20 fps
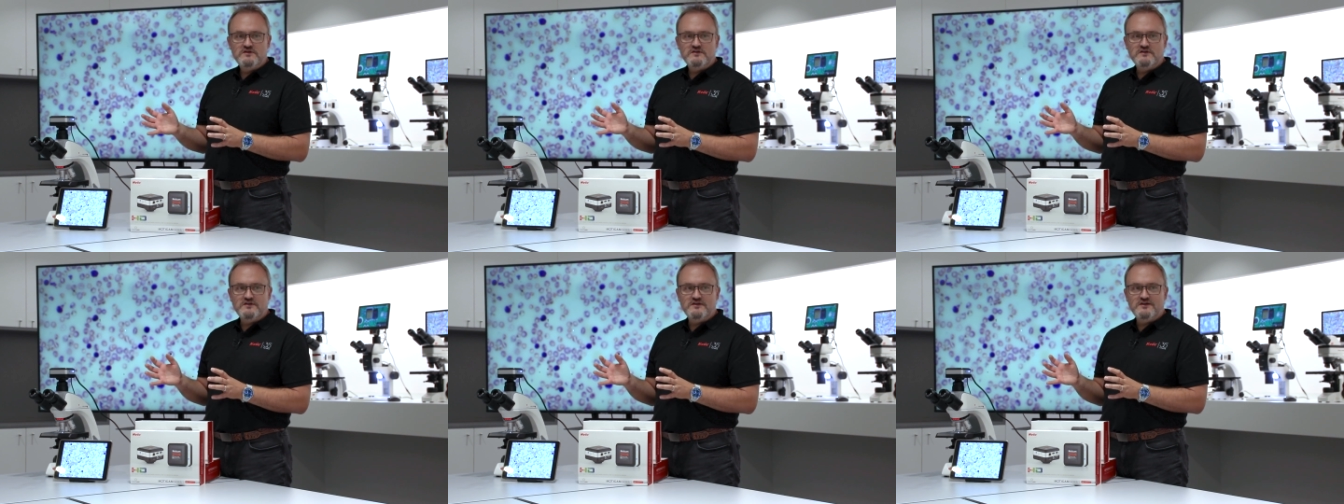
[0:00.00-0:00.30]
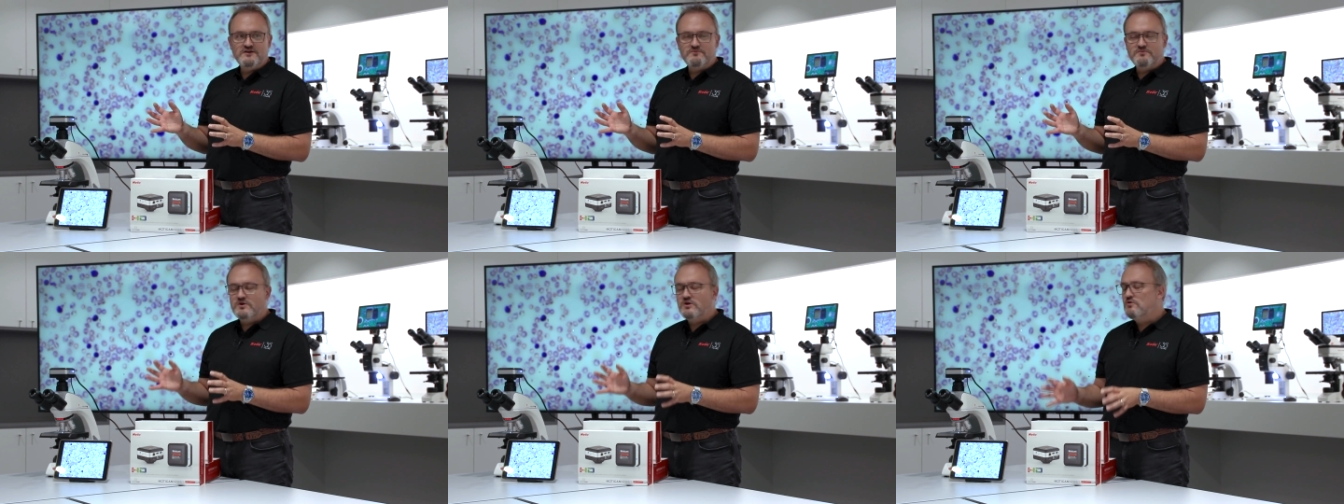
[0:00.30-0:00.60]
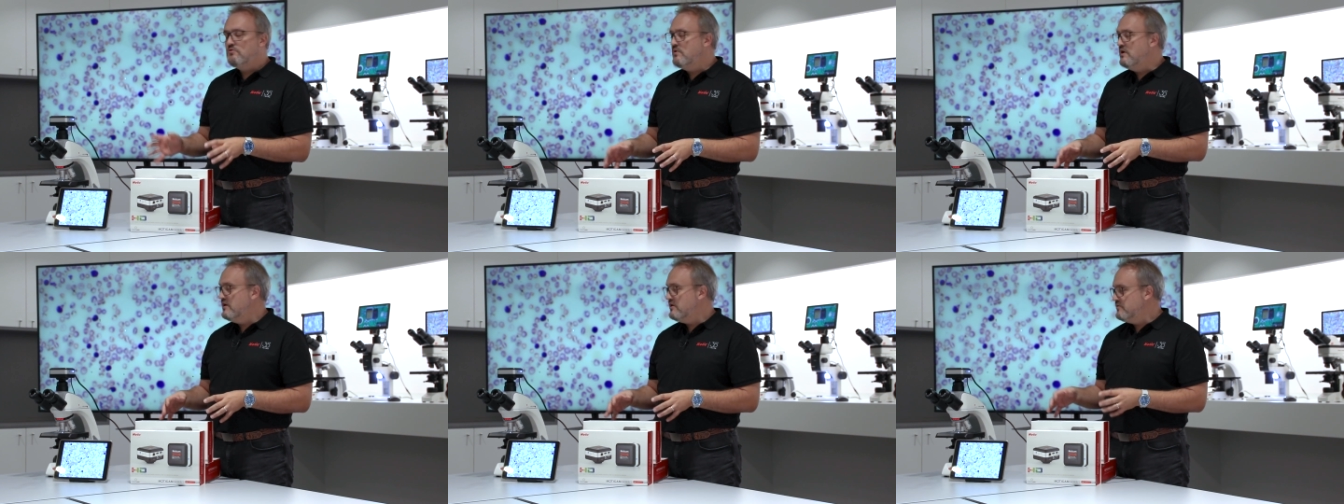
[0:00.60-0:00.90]
uh,
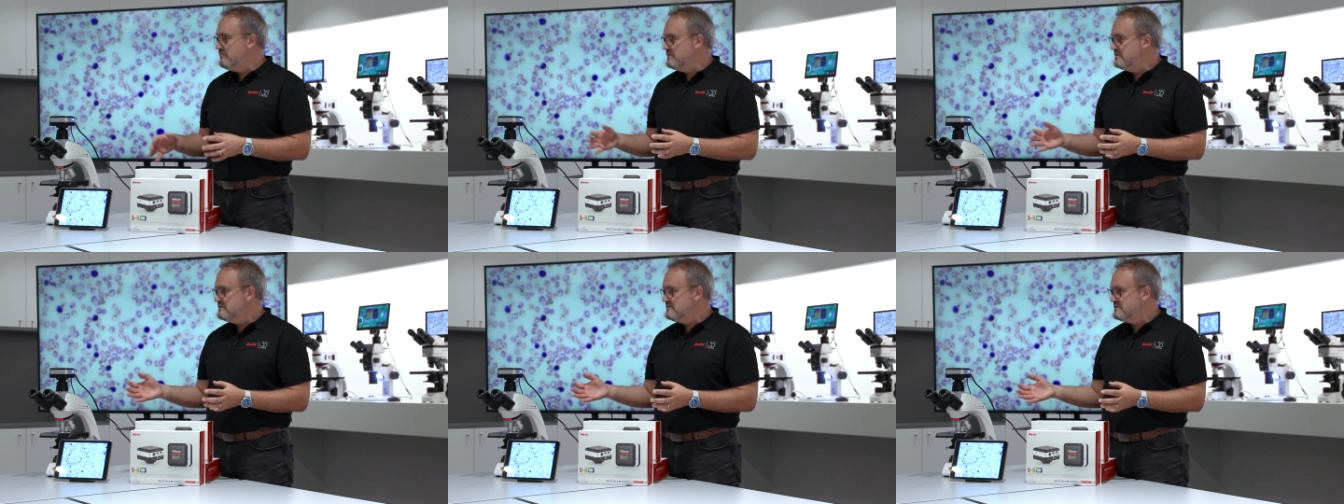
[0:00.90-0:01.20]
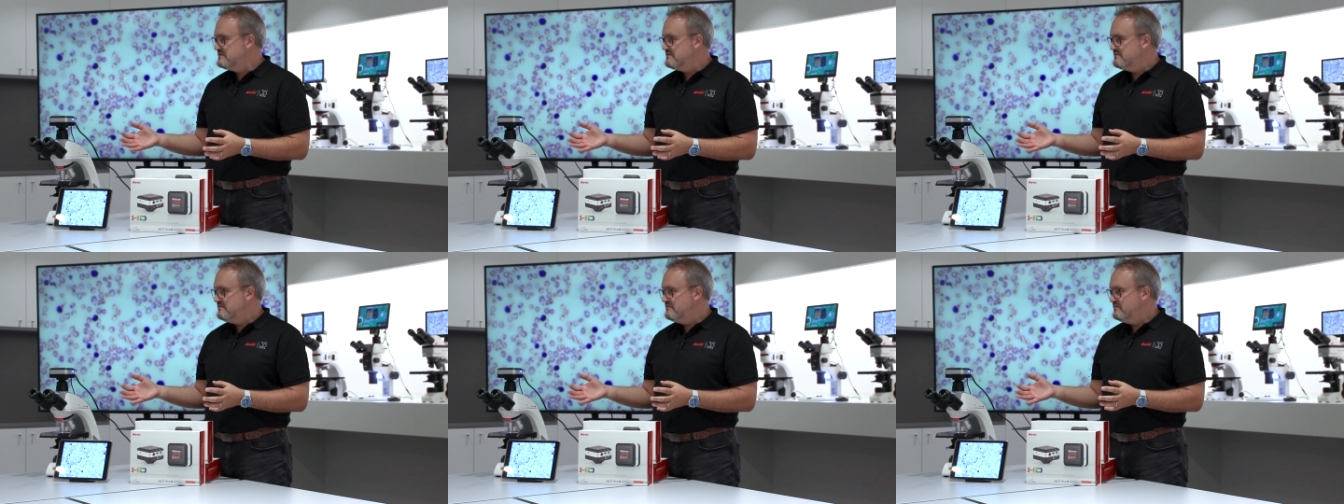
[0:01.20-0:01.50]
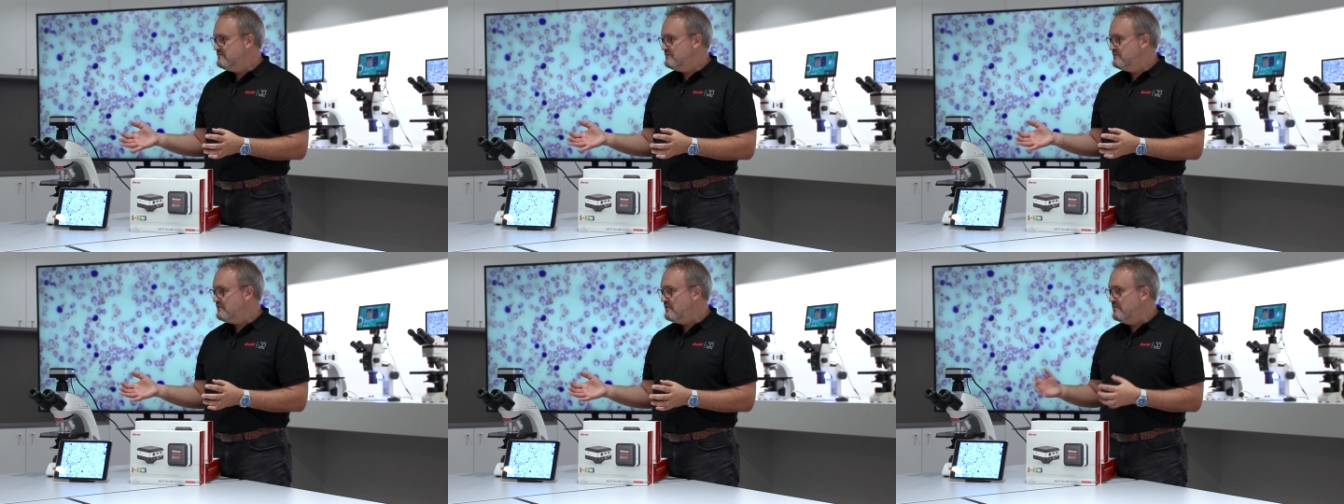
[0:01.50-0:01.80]
requirement
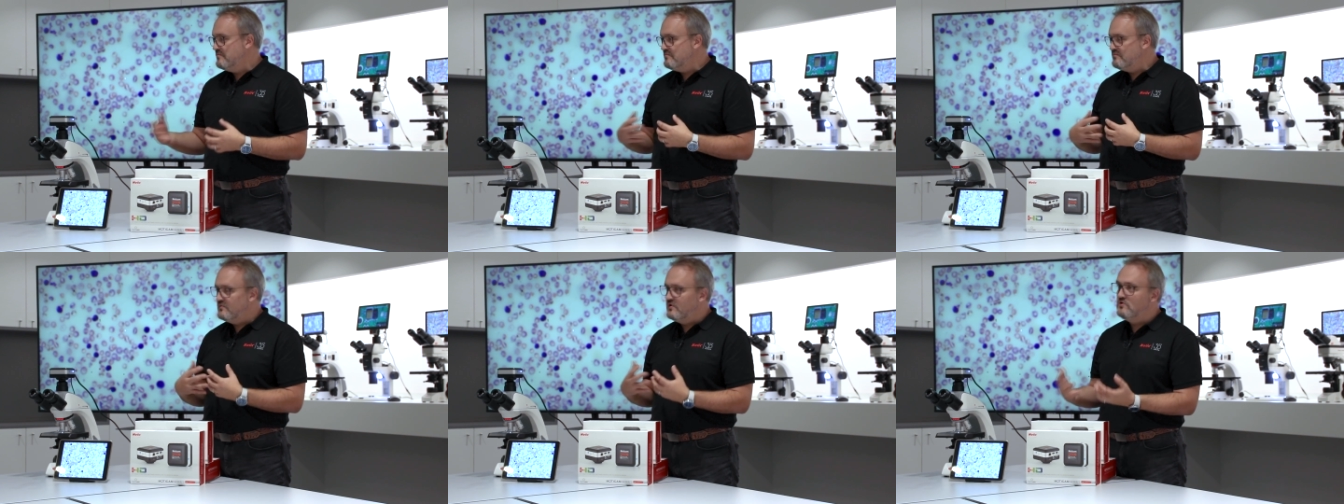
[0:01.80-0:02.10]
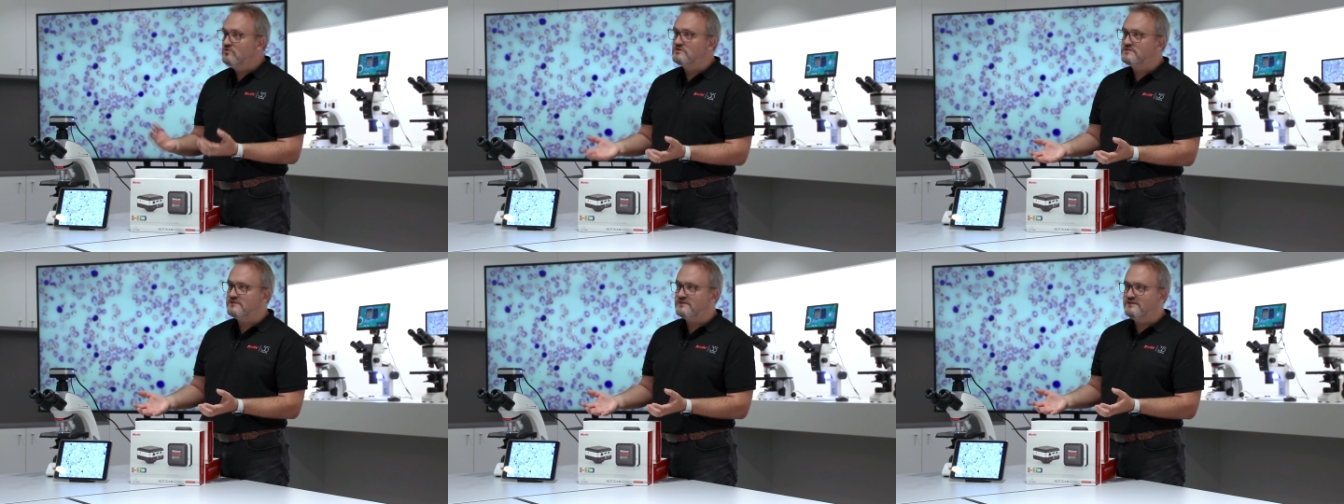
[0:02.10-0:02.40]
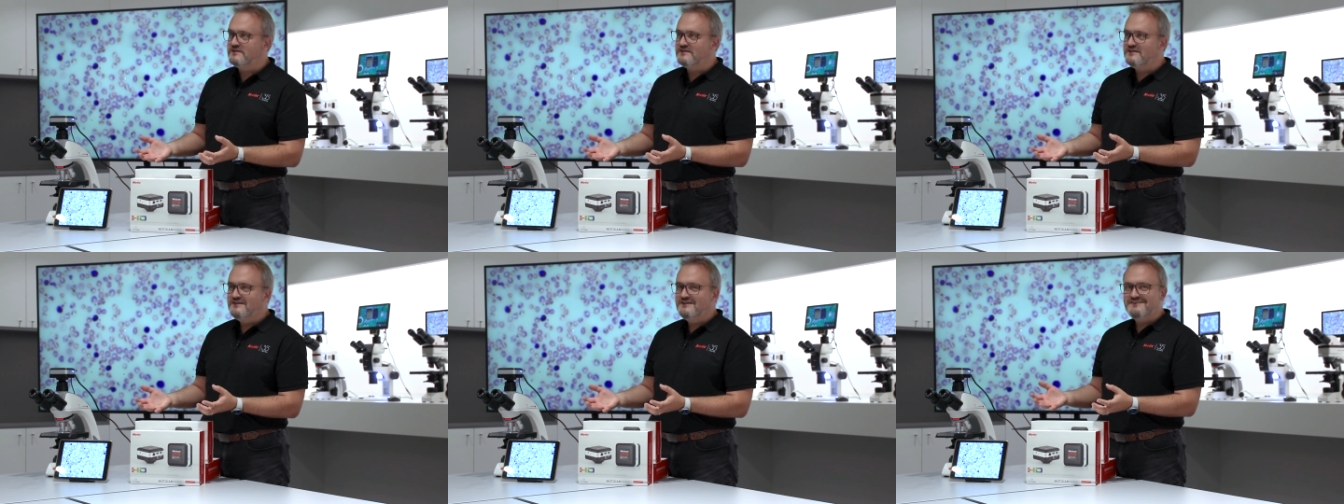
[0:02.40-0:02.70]
from
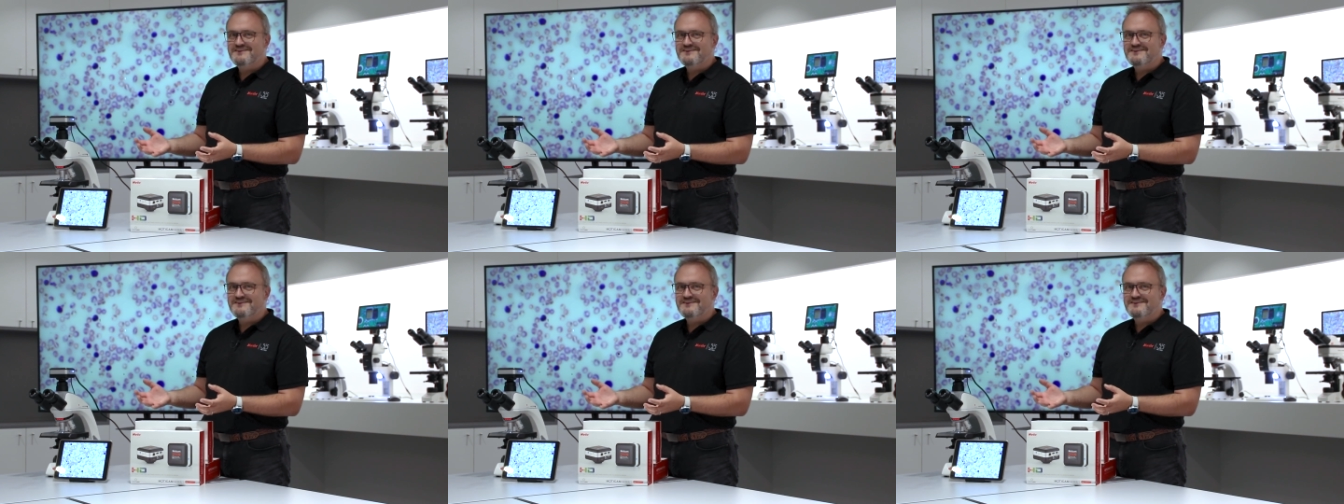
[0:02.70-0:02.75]
Motic